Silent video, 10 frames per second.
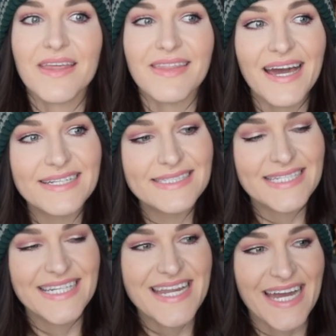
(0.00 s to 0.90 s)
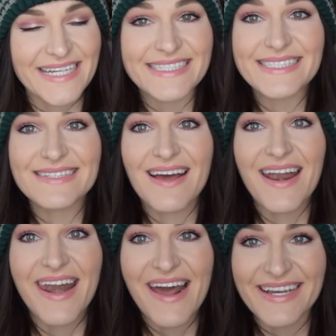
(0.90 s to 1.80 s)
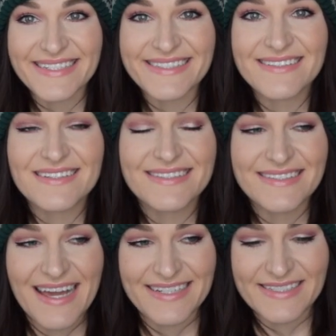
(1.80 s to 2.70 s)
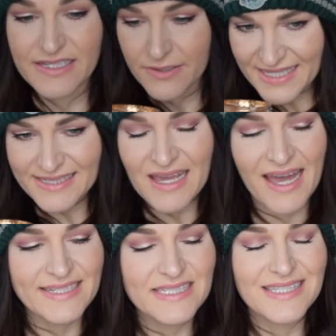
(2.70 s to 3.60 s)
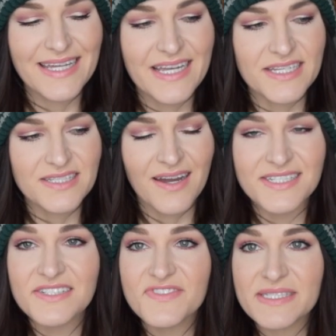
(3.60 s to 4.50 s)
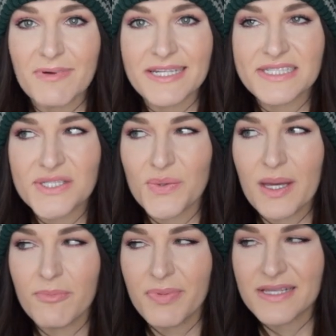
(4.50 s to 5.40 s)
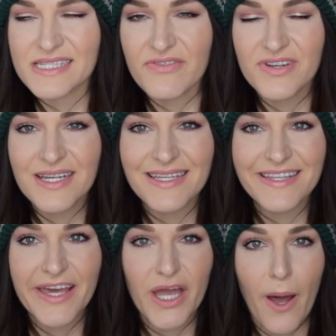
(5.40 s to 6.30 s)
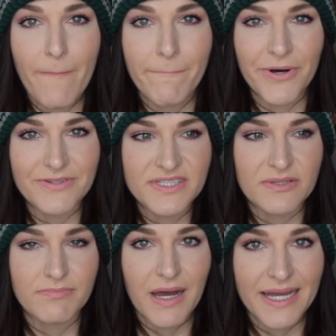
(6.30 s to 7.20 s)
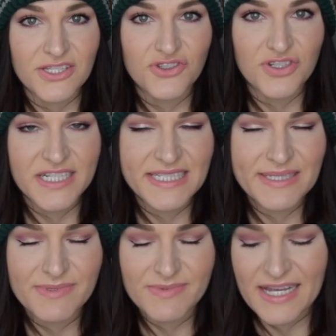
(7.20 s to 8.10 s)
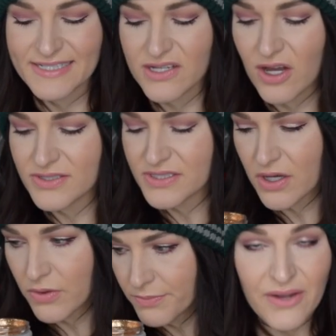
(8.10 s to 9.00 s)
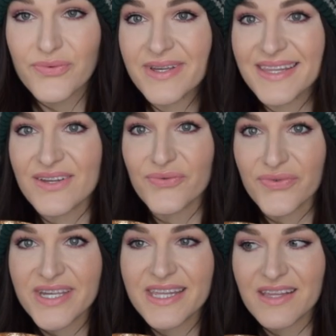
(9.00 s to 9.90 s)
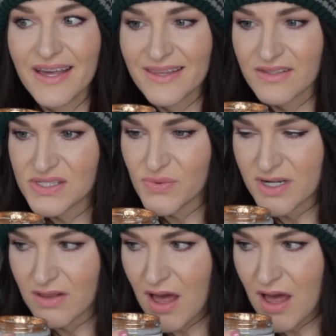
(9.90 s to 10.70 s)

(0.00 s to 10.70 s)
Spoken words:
That is a nice, nice scent. It has like a touch of spice to it, but definitely like a balsam pine tree scent also. I really, really like this one a